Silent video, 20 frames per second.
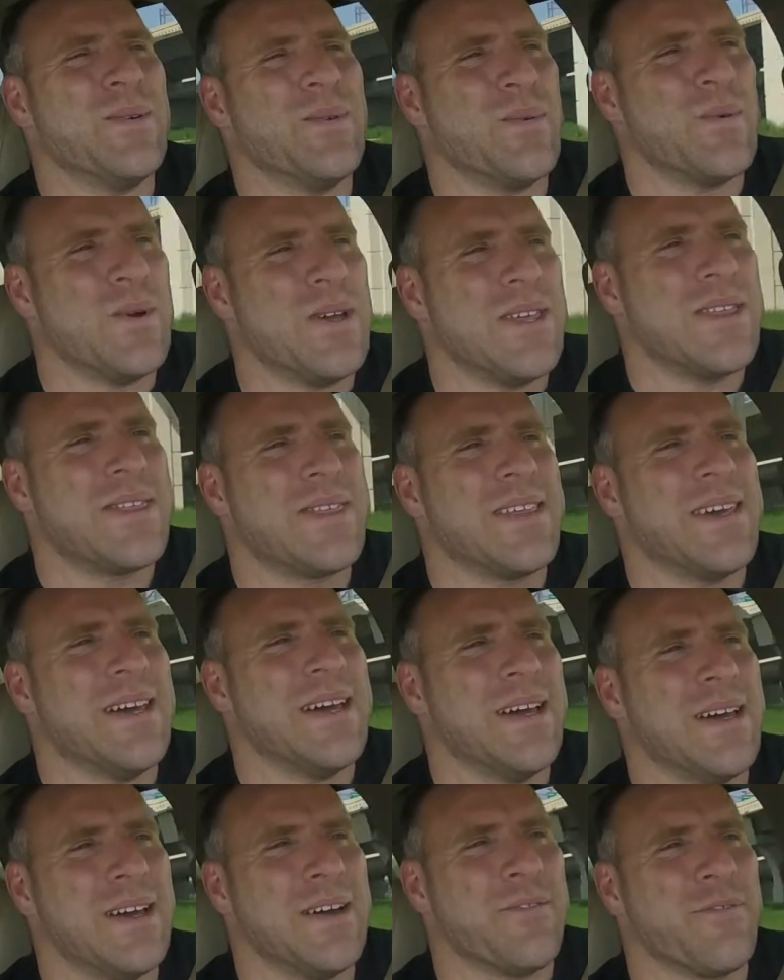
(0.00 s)
with
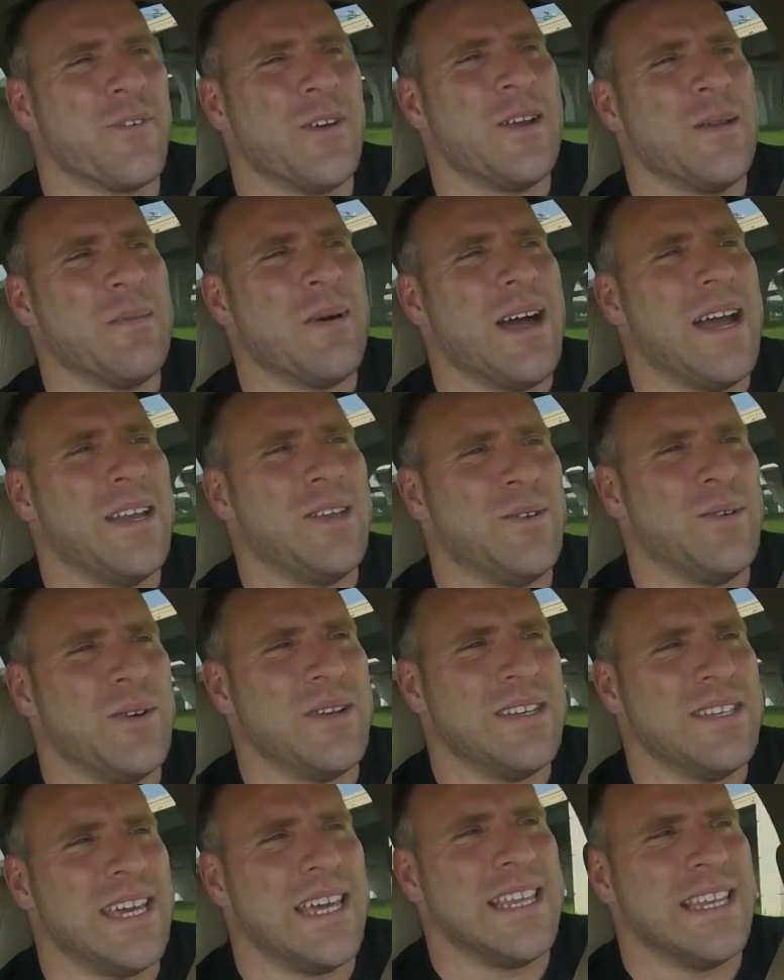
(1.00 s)
a friend of mine
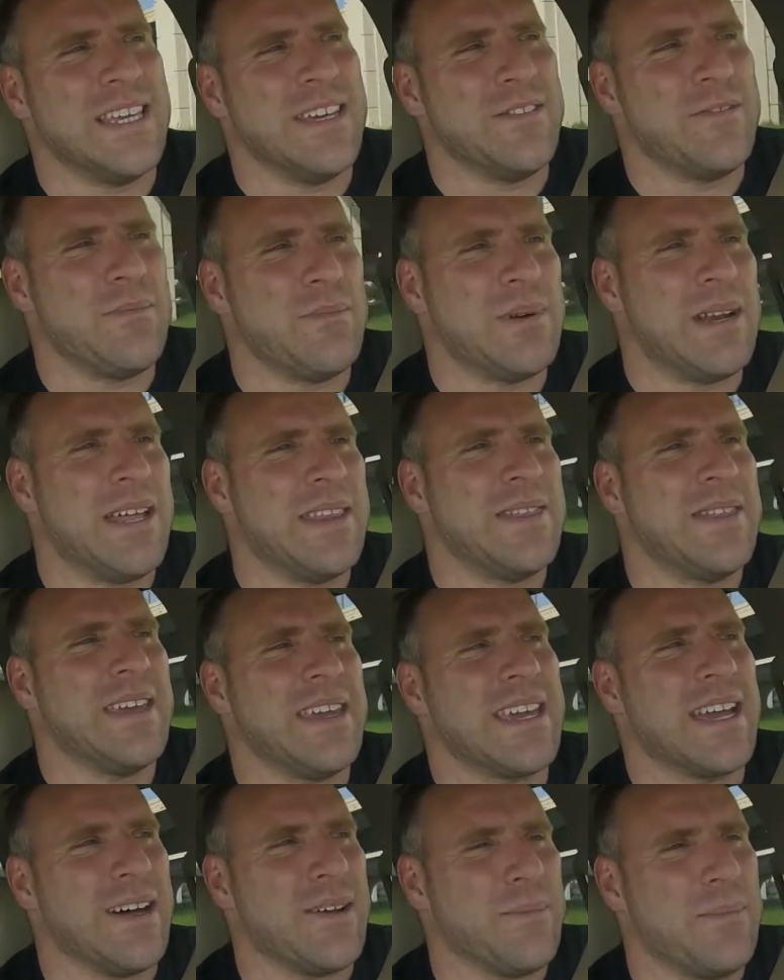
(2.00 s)
doing deadlift, but I
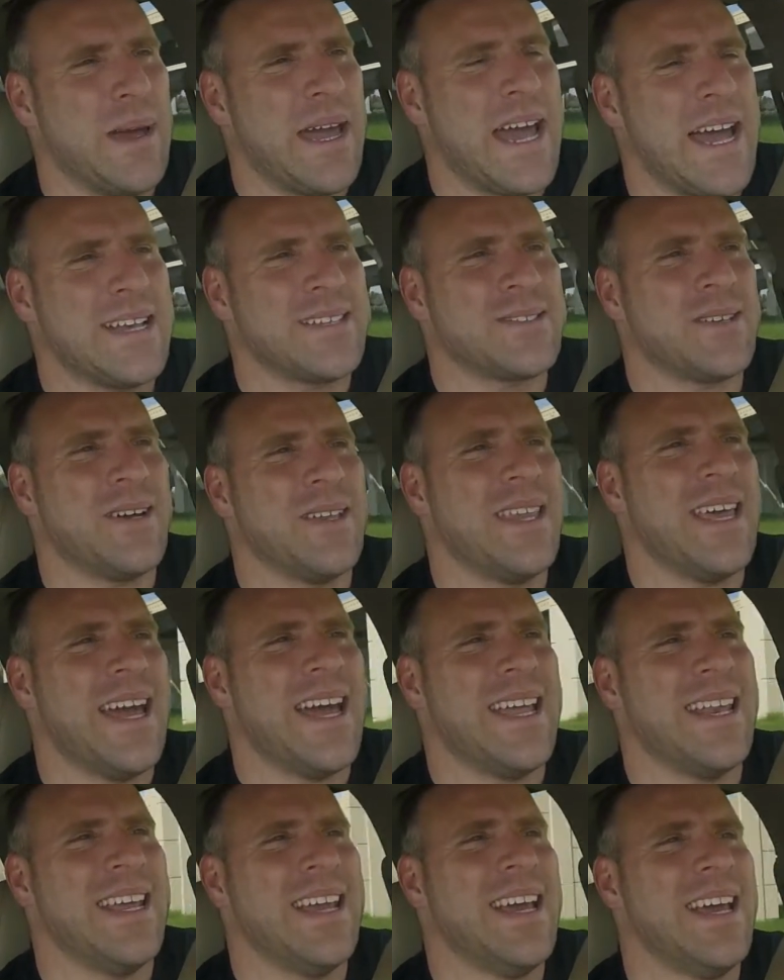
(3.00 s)
think I'll pass on
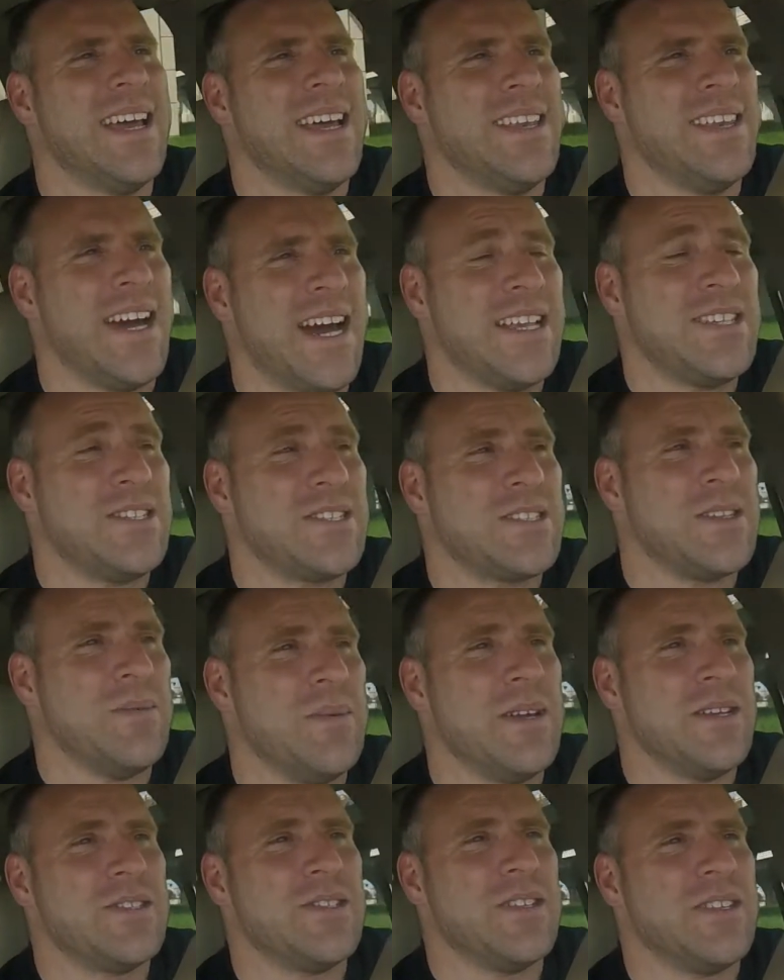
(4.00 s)
that. Not just to
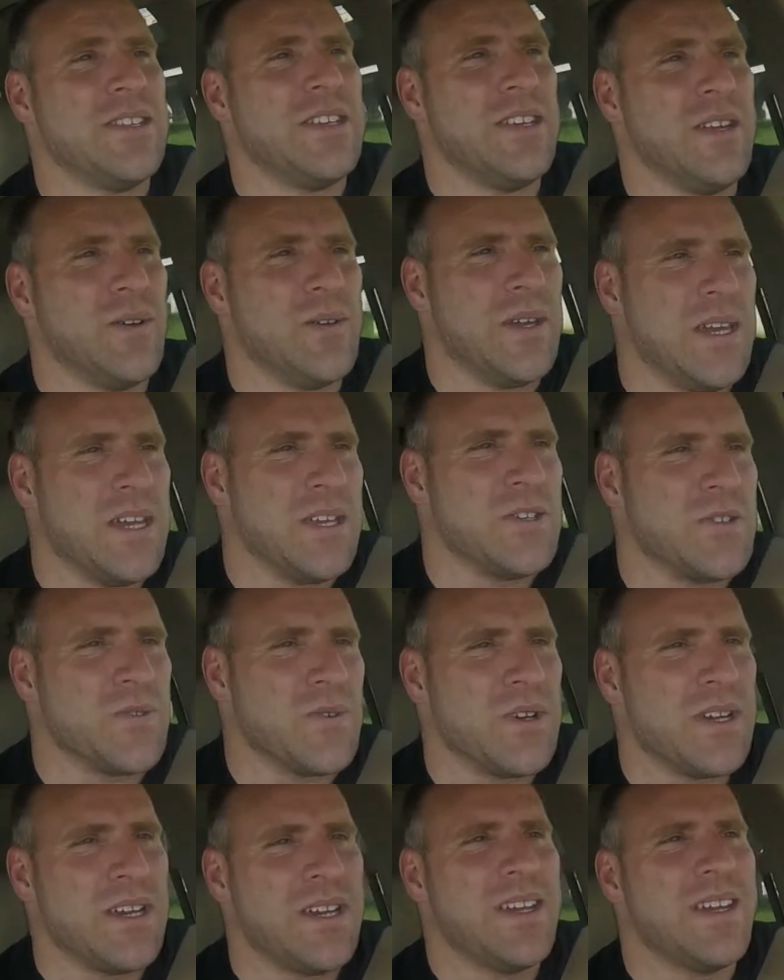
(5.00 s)
mention, the
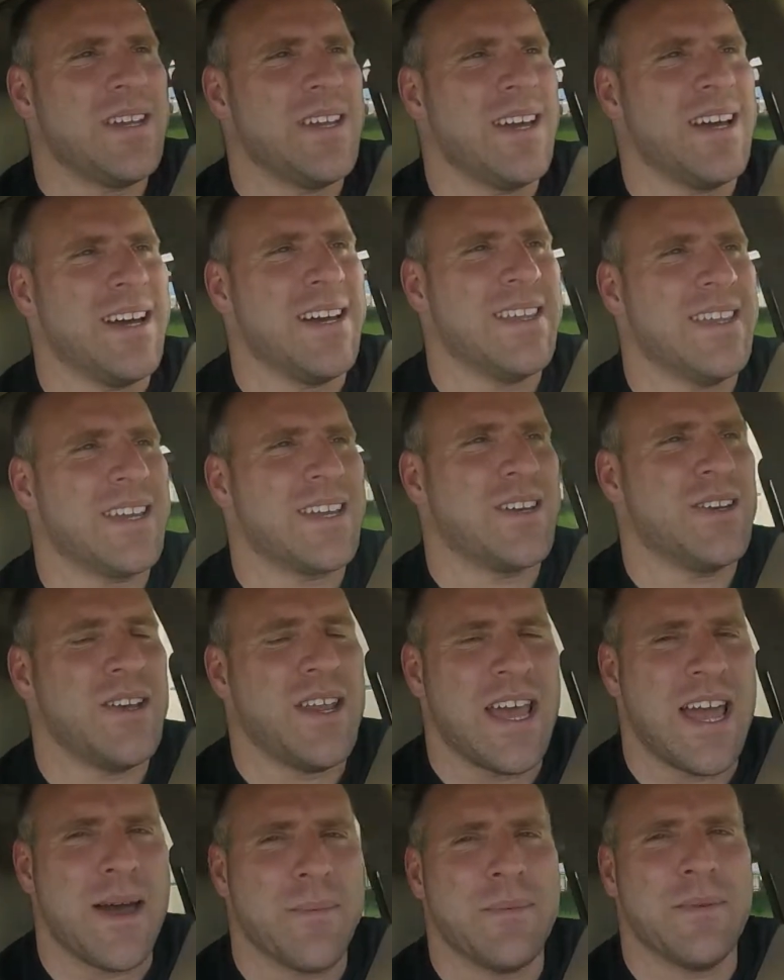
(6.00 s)
injury that could
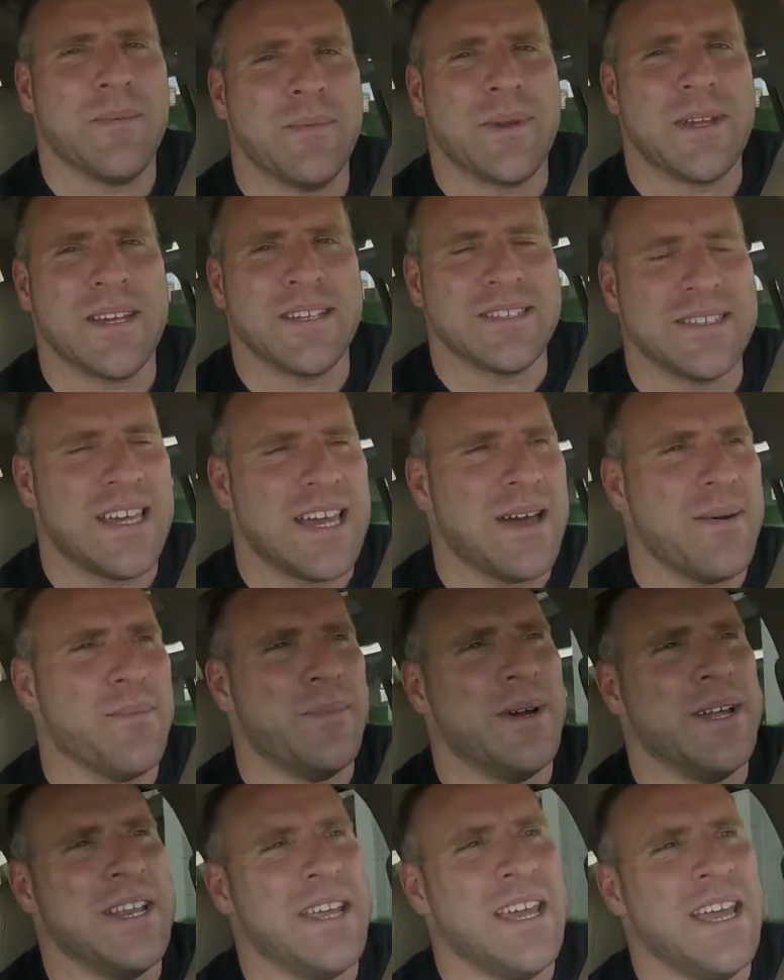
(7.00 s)
happen because of that,
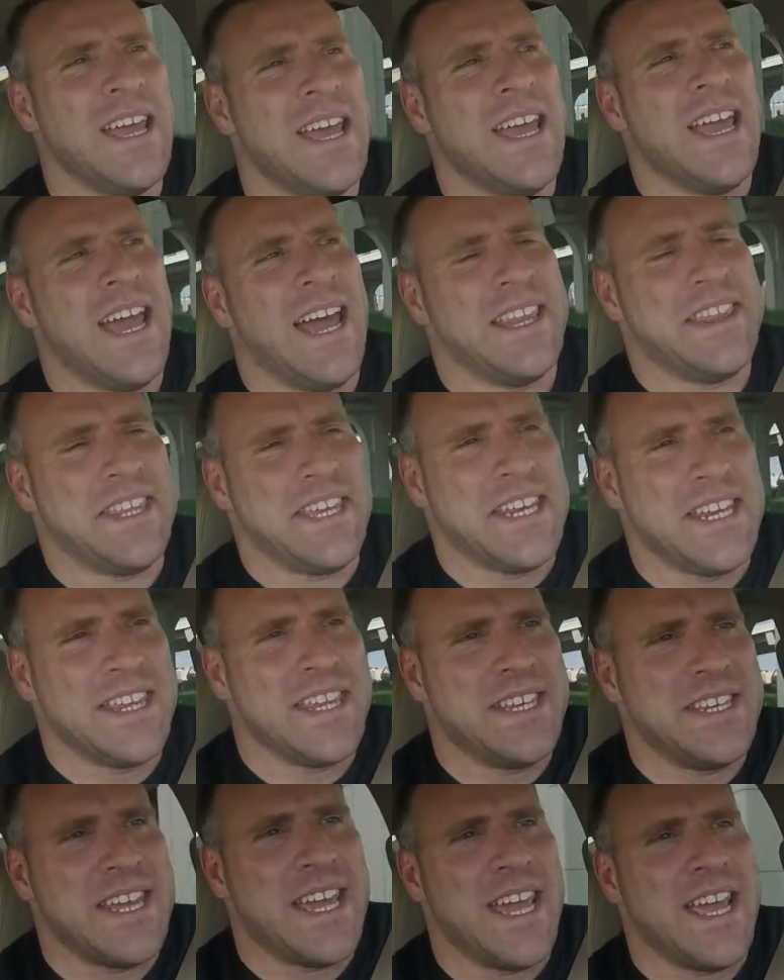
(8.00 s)
but at the end of
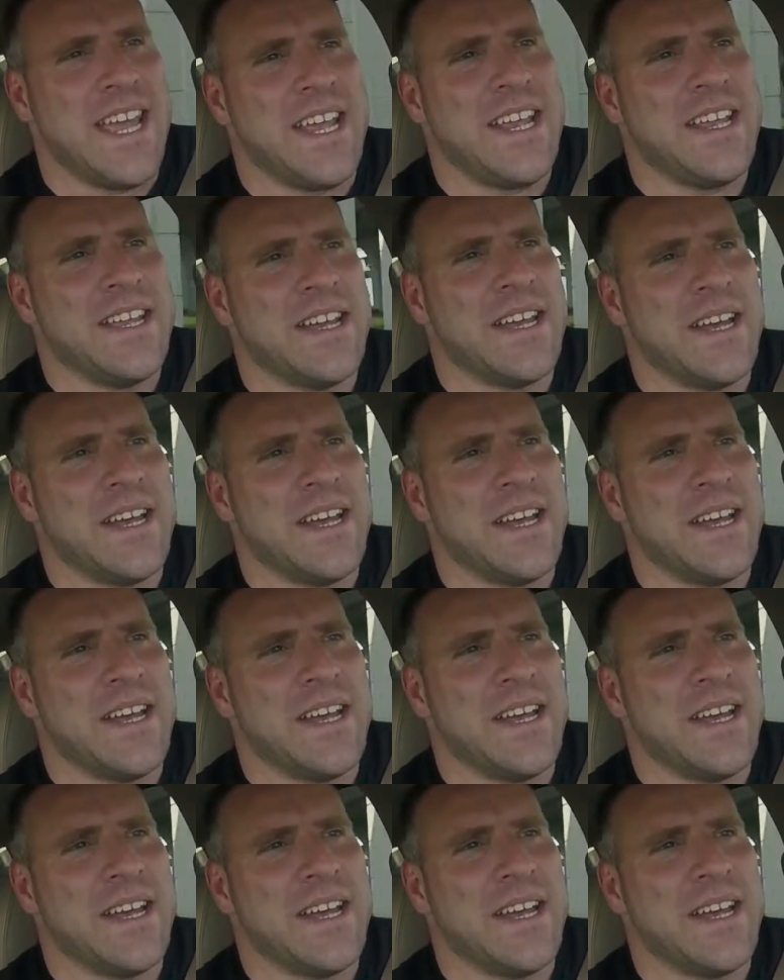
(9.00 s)
the day,